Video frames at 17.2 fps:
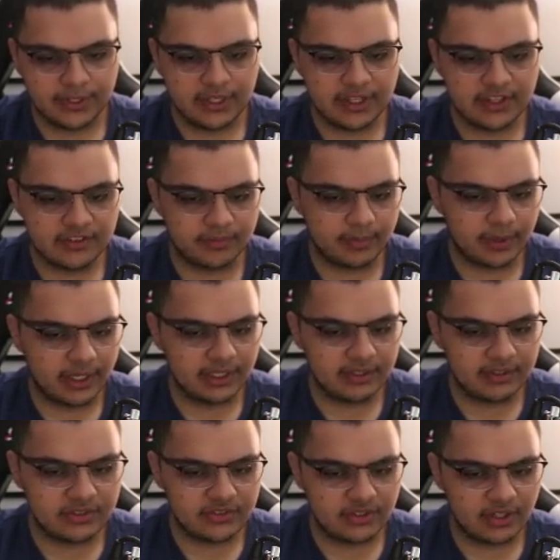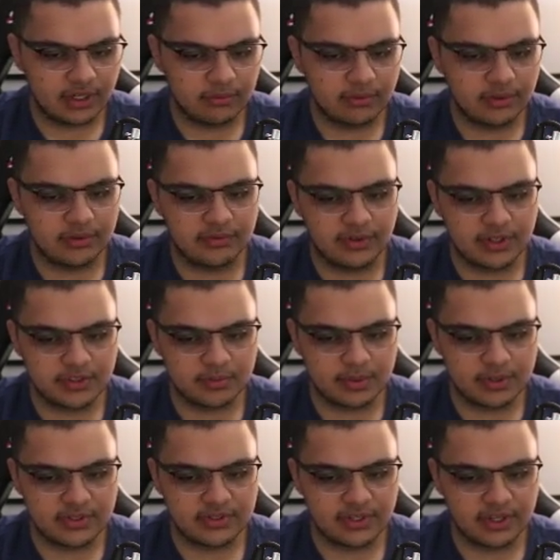If Biden does not run, Vice
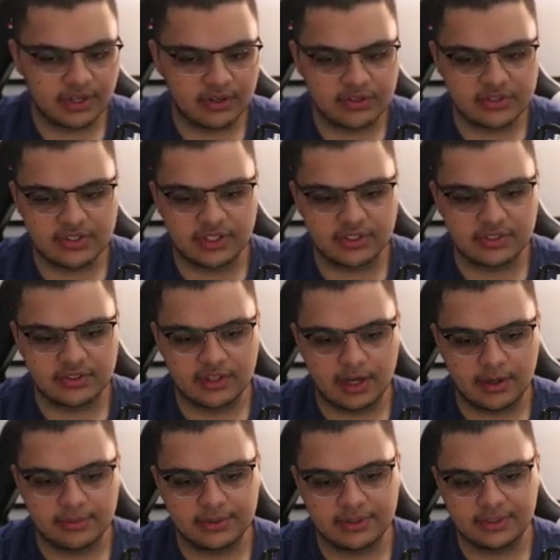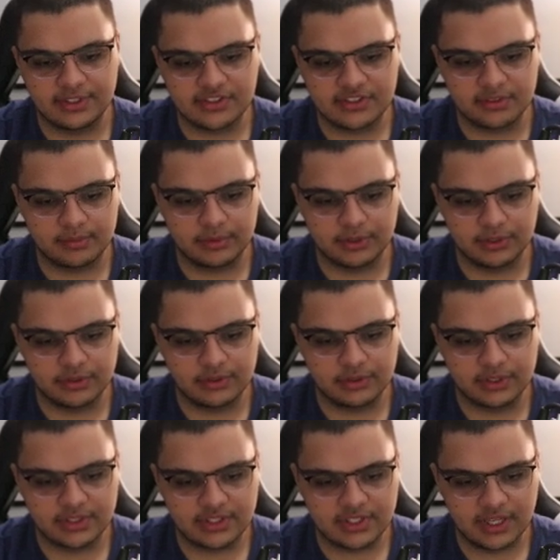President Harris at the top of the list of political
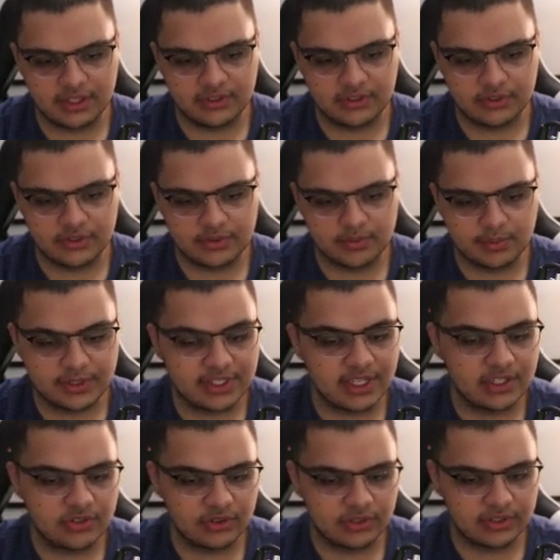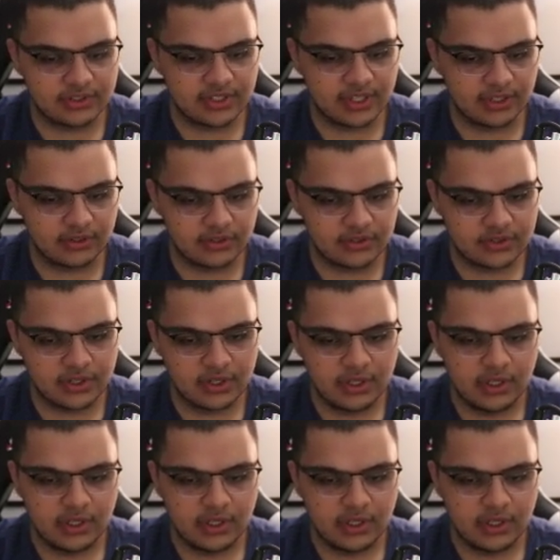contenders, potential contenders,